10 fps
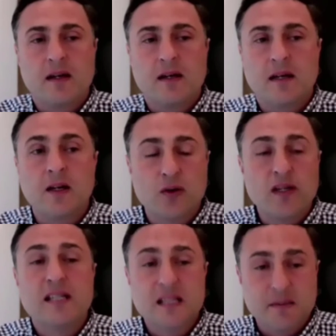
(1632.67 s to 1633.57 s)

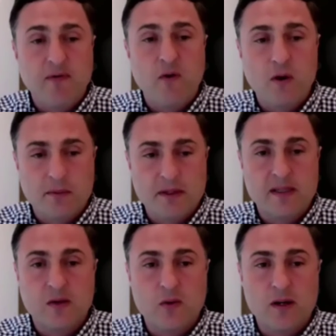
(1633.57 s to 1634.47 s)
increasing the performance of
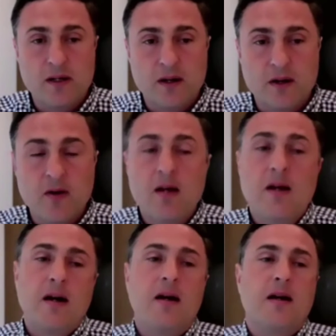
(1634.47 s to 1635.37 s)
the window,
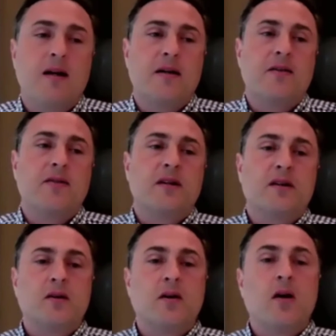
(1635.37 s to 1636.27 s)

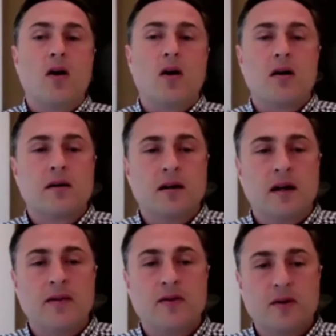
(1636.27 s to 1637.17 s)
there are
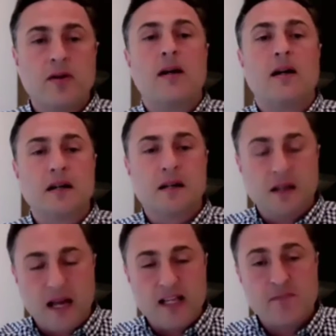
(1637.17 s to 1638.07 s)
other
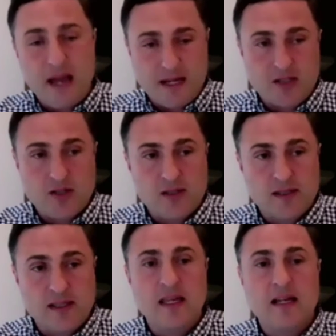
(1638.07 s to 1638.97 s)
glass
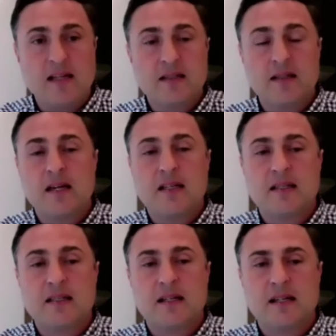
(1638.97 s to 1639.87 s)
packages that
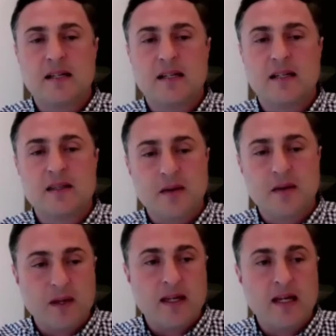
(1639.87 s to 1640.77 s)

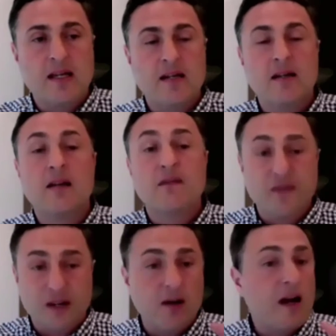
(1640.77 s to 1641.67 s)
we can
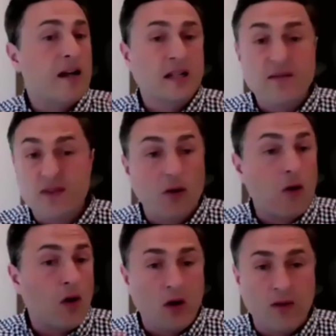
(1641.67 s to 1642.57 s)
configure. I configure
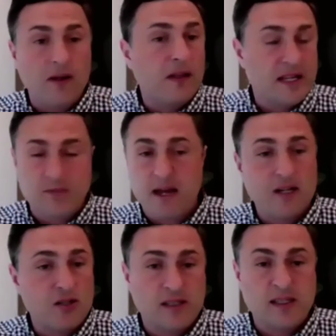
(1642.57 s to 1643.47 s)
all the glass
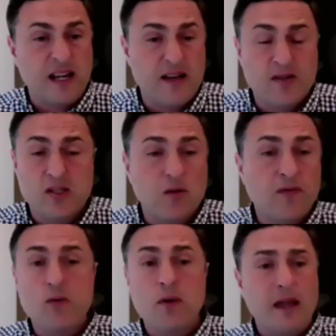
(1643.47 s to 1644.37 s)
packages in-house. So if
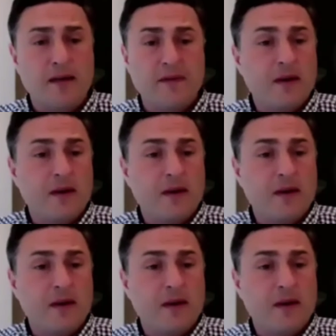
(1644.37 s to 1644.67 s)
you have